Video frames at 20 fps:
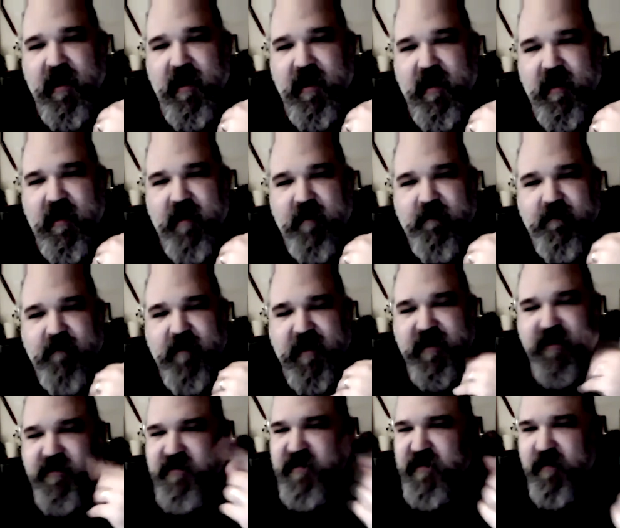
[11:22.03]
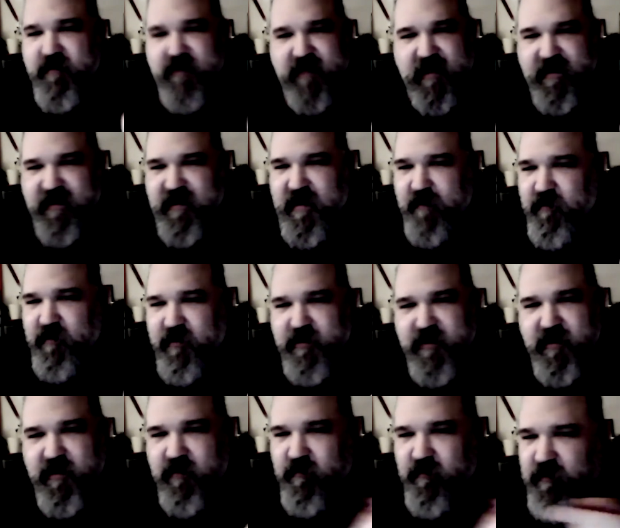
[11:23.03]
But it seems like number
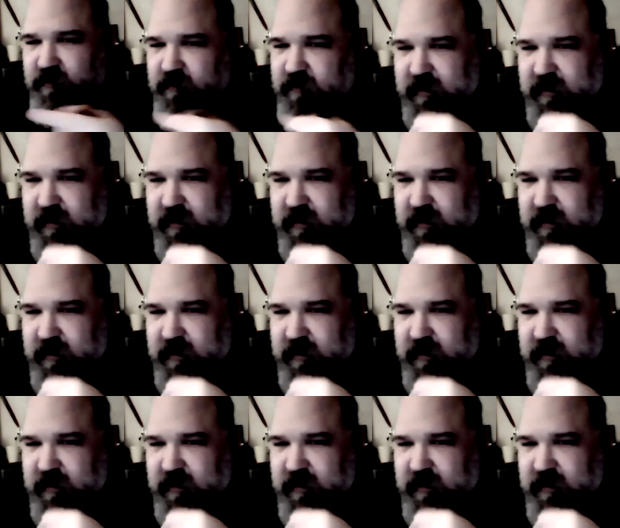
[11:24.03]
2 would